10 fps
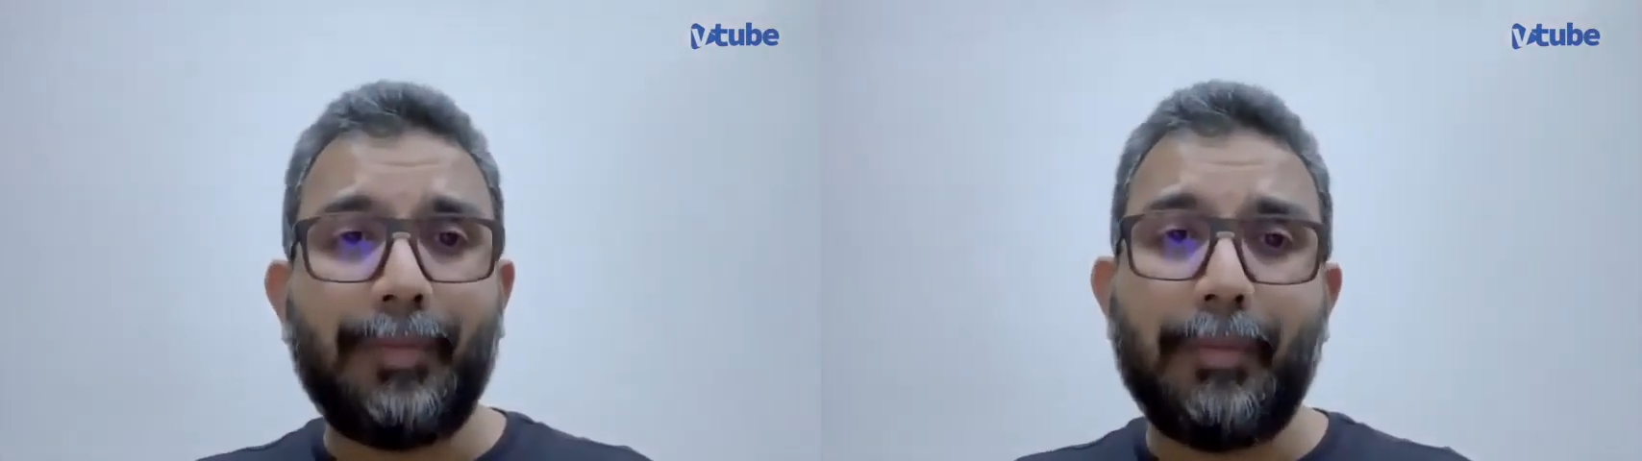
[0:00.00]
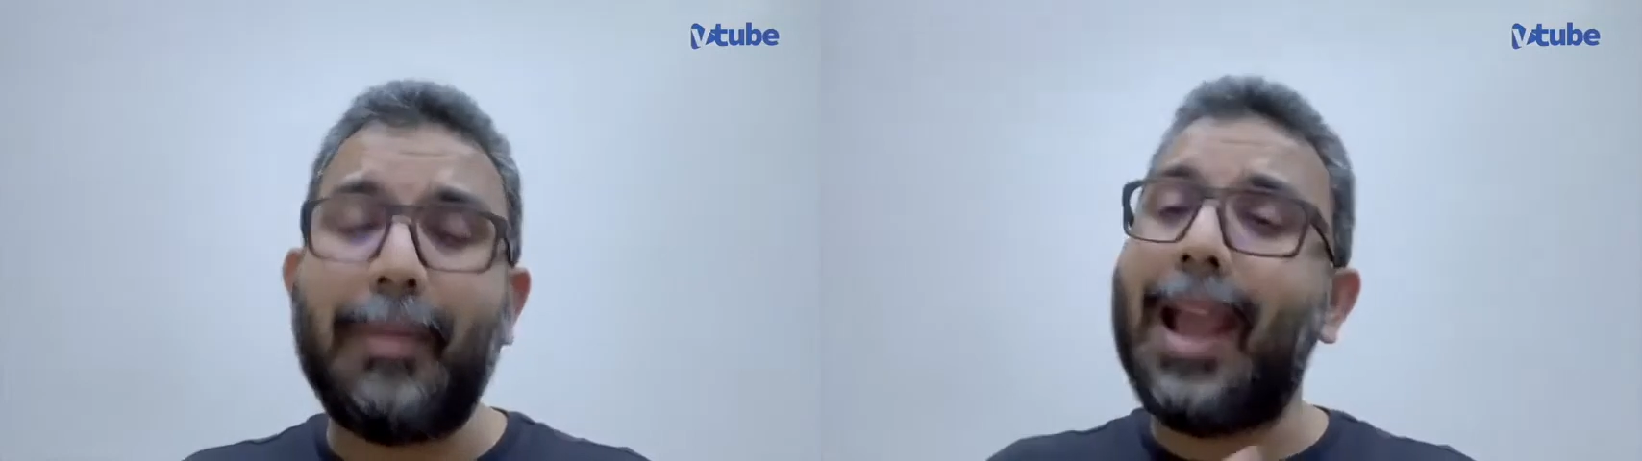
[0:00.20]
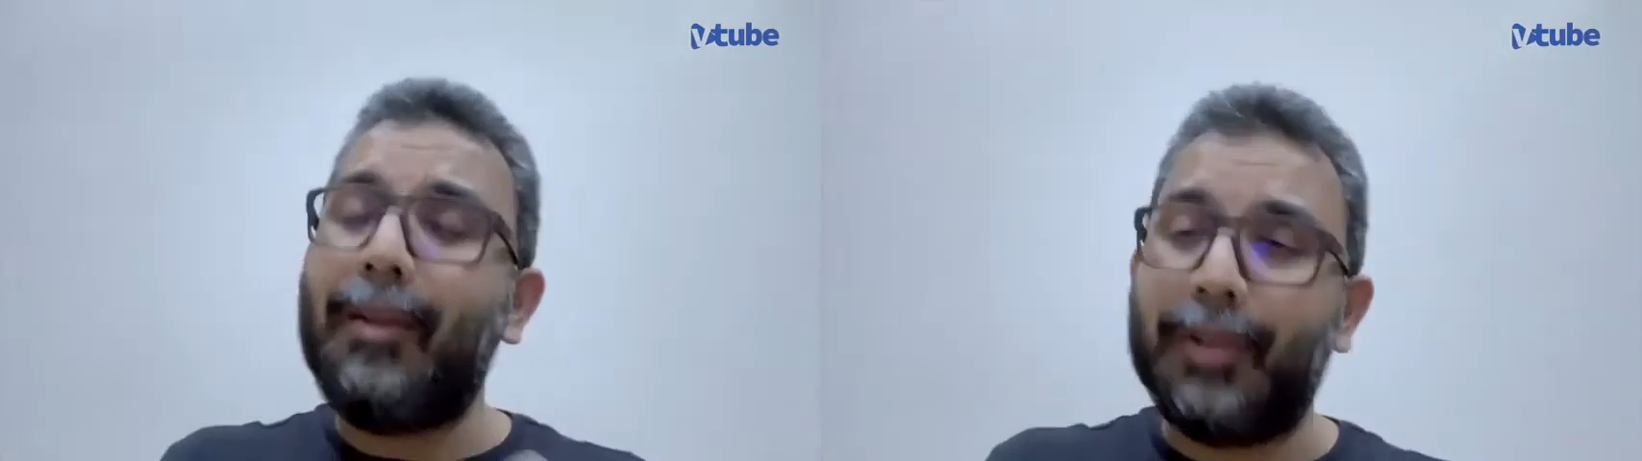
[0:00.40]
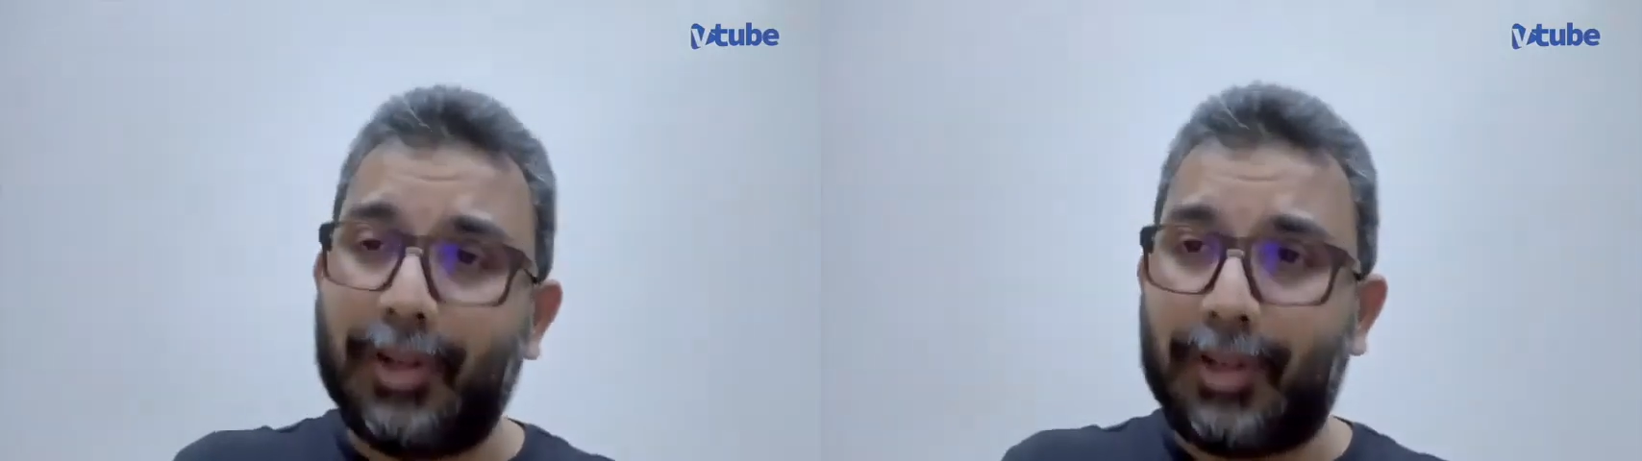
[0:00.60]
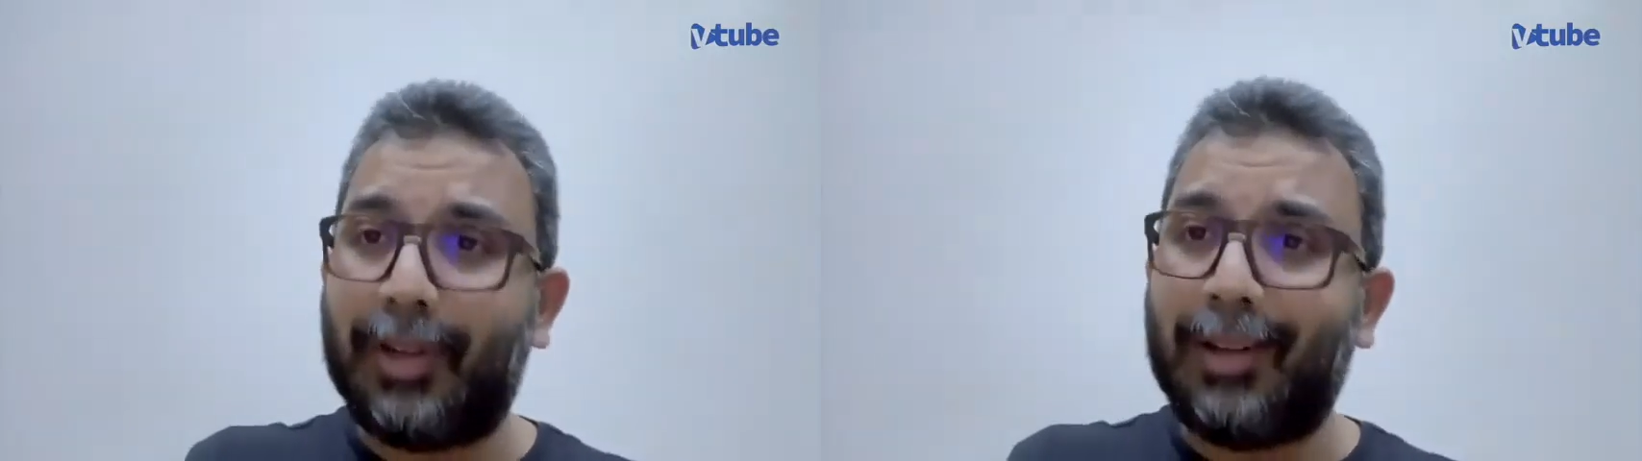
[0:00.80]
my
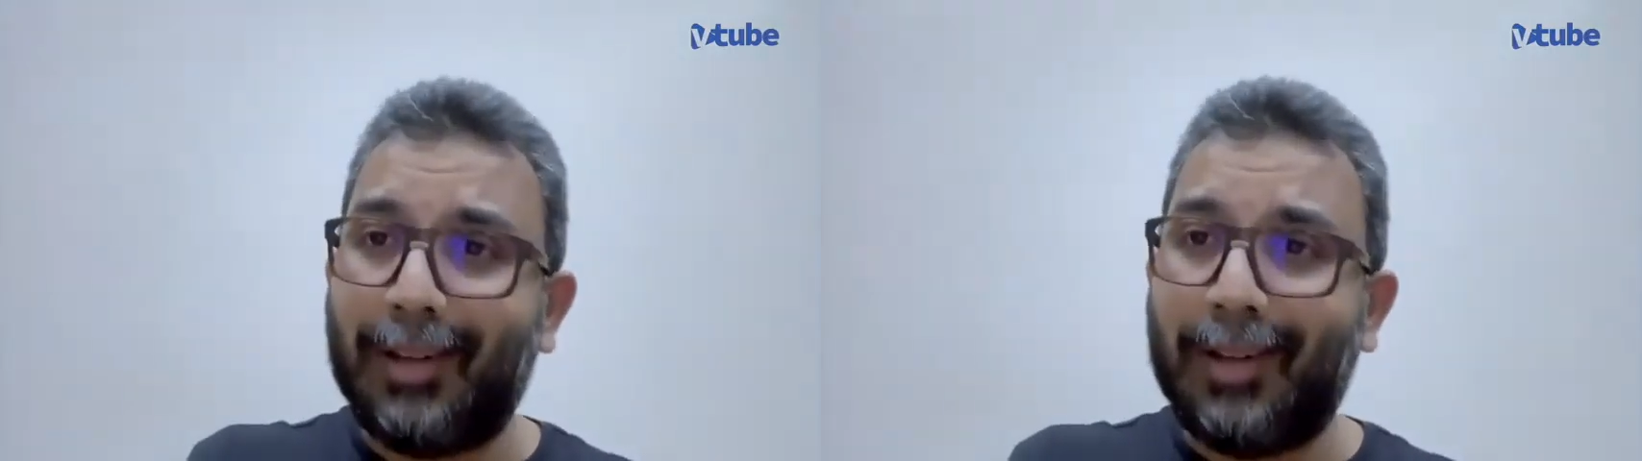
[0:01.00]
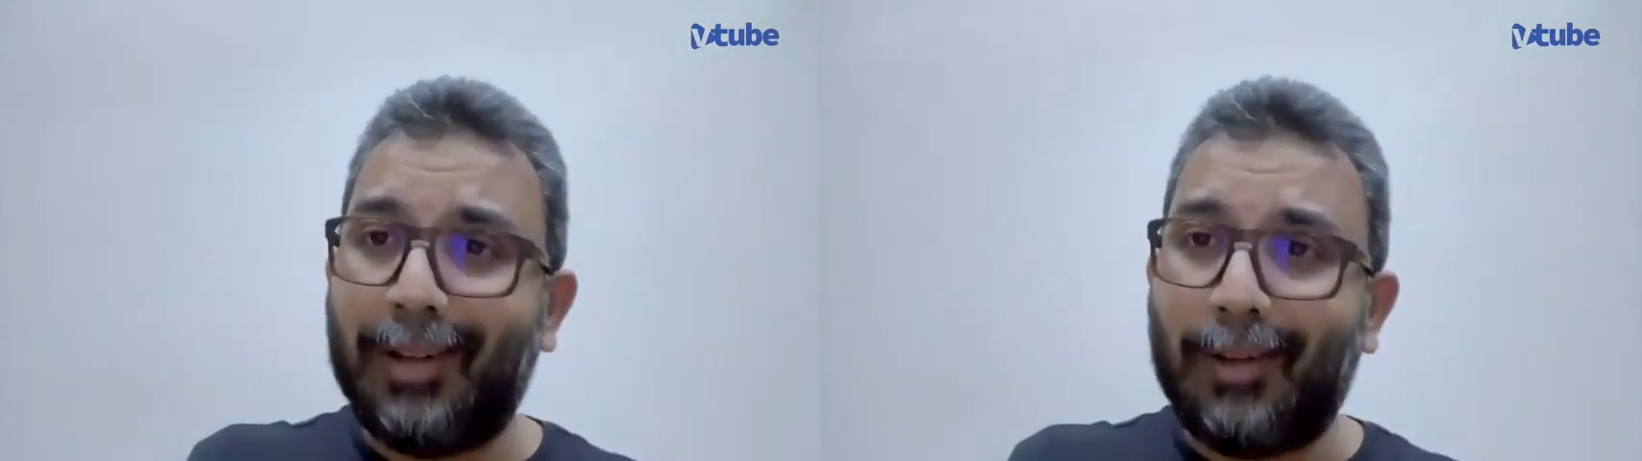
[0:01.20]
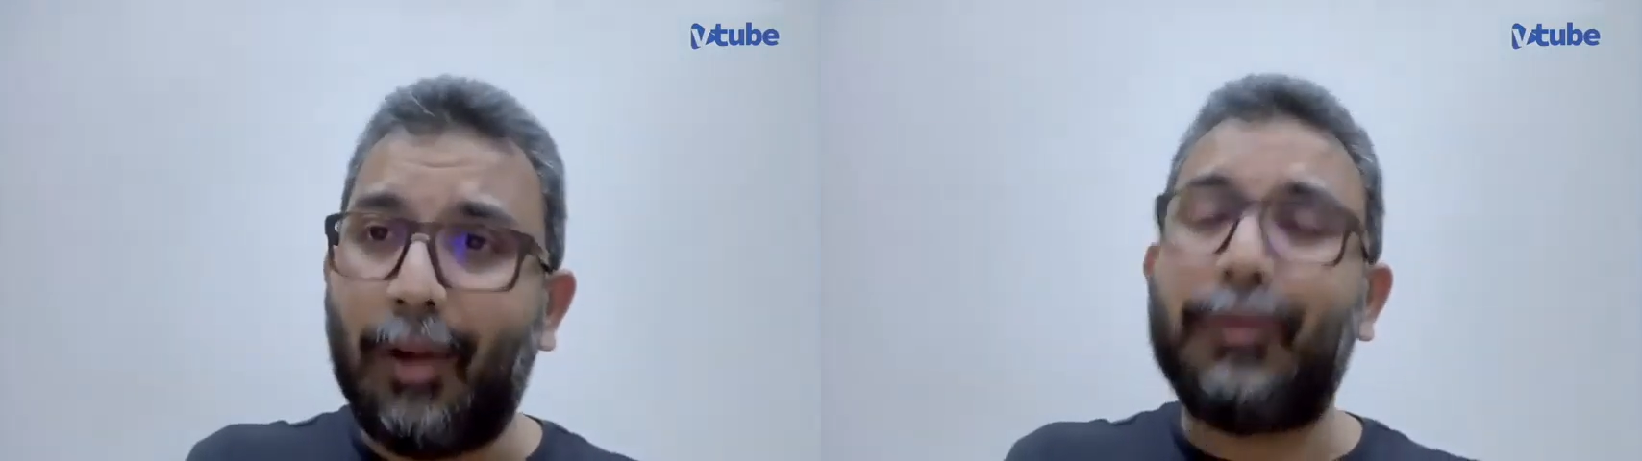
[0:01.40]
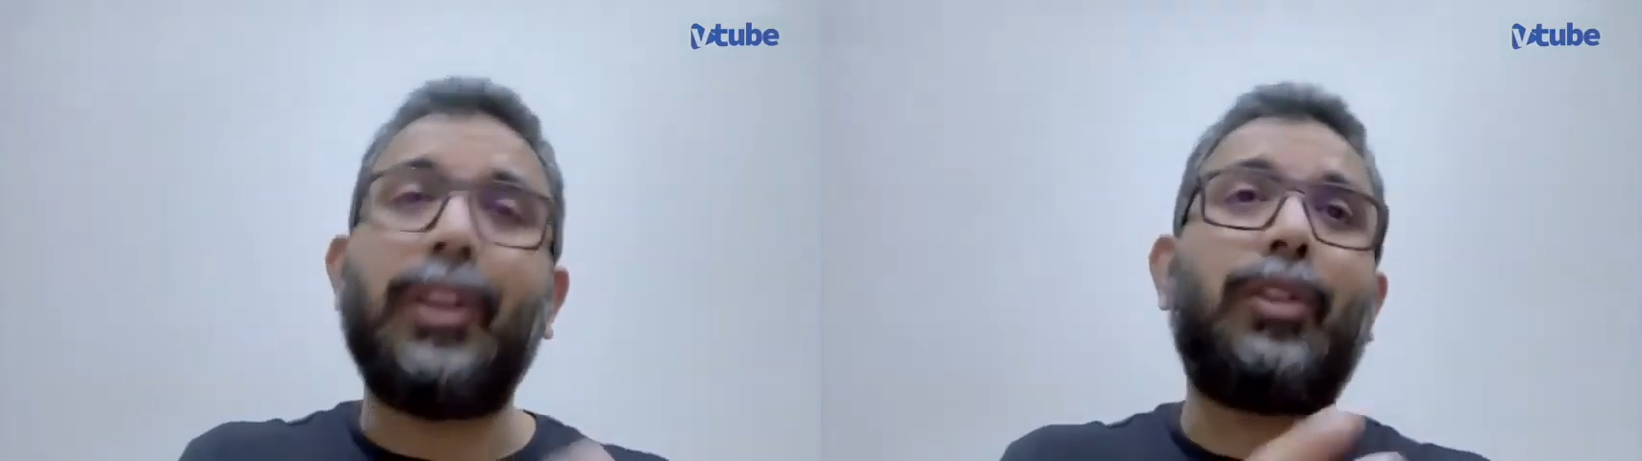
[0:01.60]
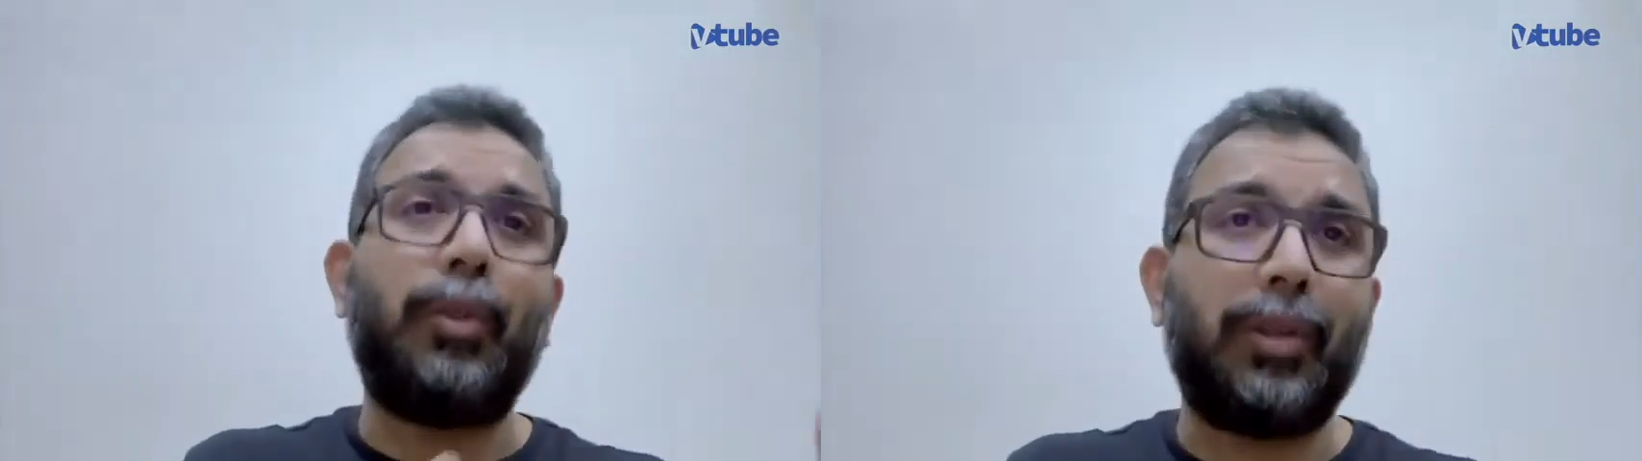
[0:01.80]
version of
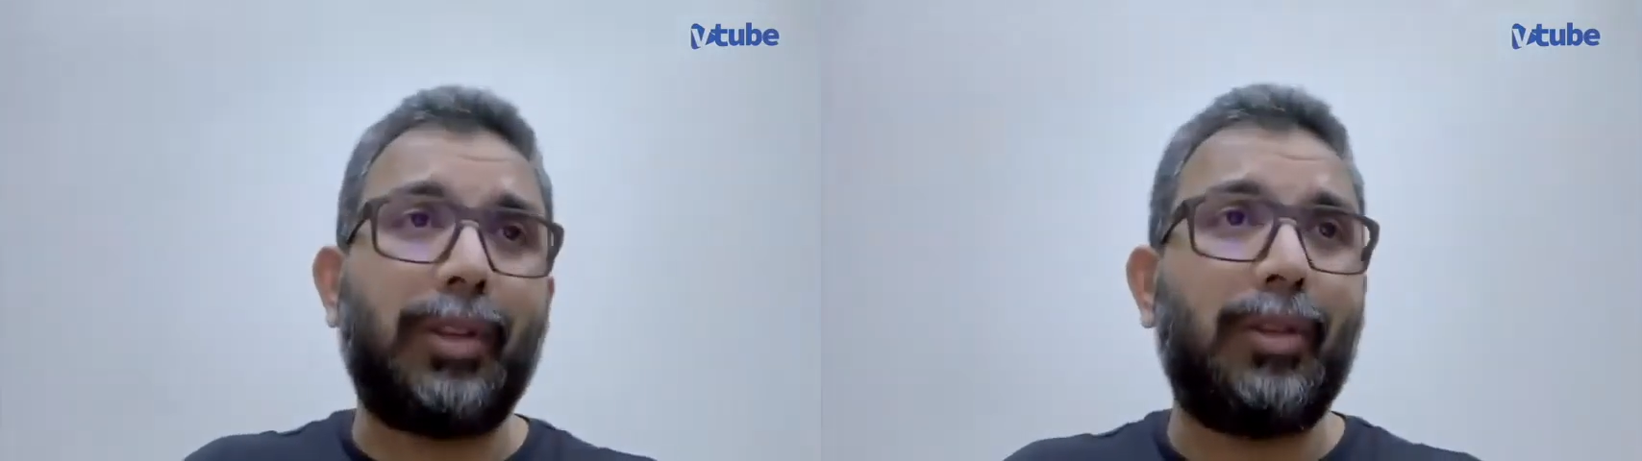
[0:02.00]
the truth.